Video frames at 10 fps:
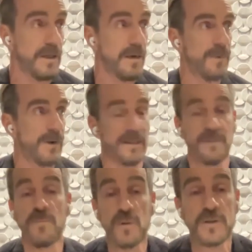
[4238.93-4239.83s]
Or, but
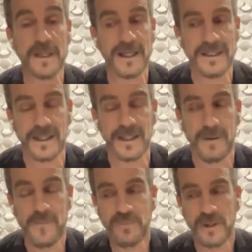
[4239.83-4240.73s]
I think music
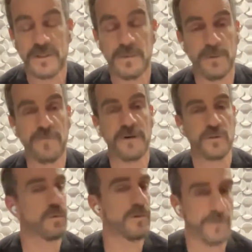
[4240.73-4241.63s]
is a is a
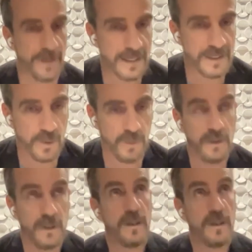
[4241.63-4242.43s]
perfect tool for that. So